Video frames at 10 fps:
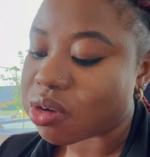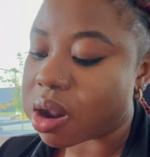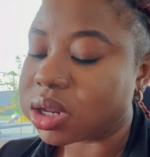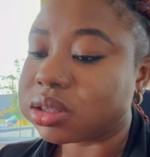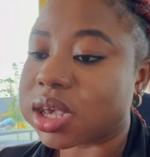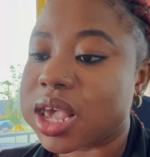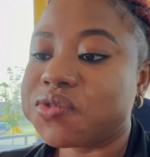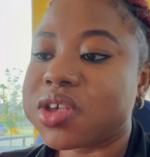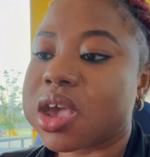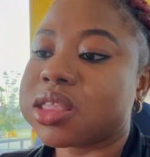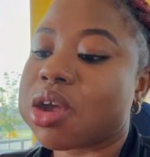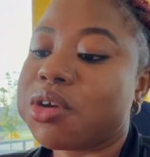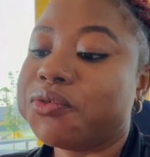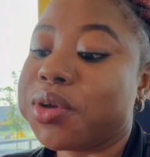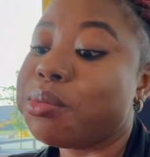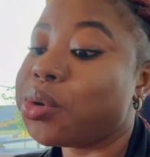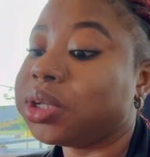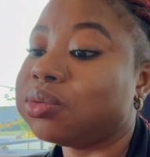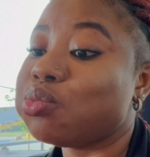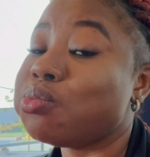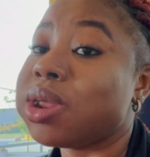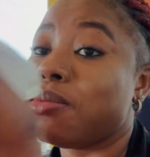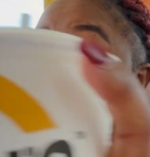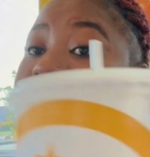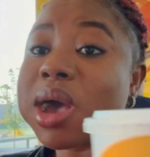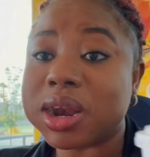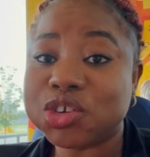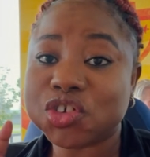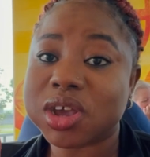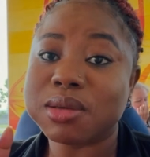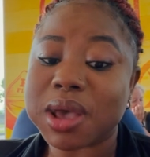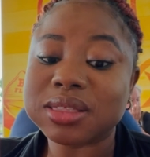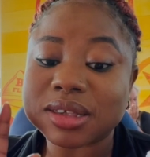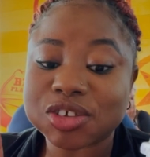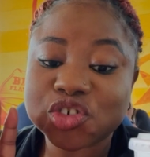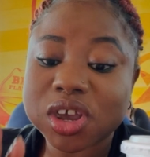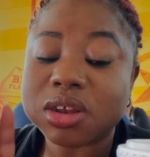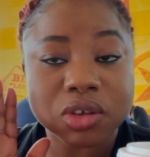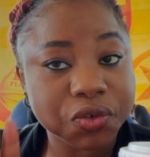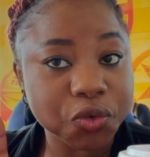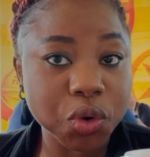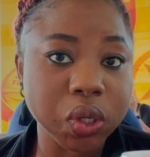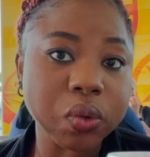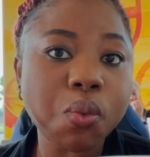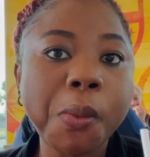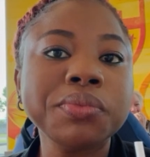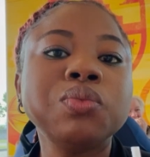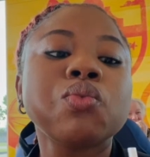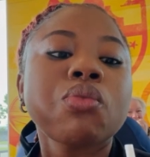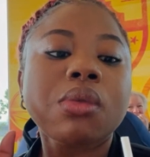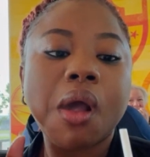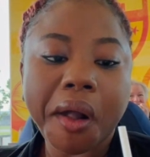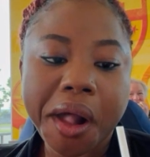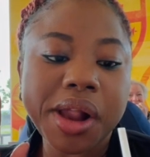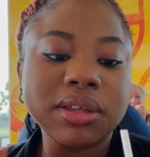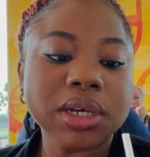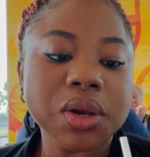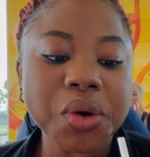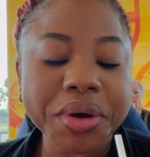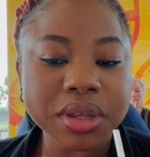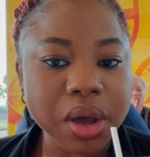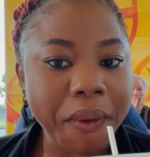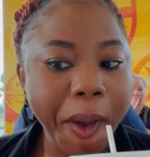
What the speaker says: I need the KFC, I get that run for money. Maybe I bet the chicken. That is the chicken, the food, no? And tell me what it's about.